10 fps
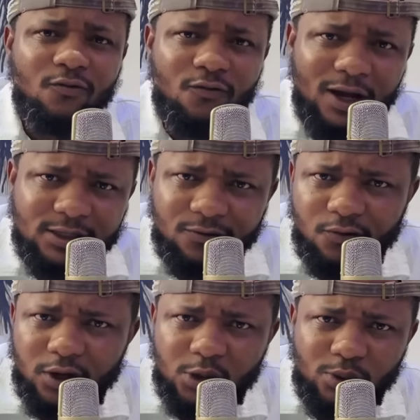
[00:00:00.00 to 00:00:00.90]
fighting
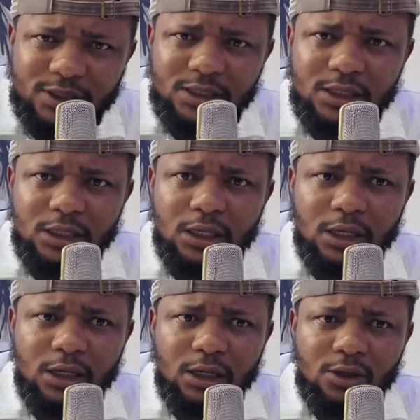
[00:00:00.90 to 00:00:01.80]
for equity,
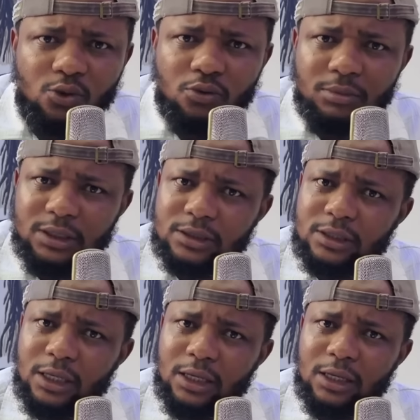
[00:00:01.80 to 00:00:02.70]
no mean
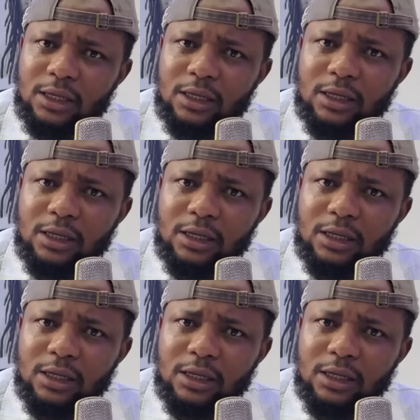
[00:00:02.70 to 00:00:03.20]
say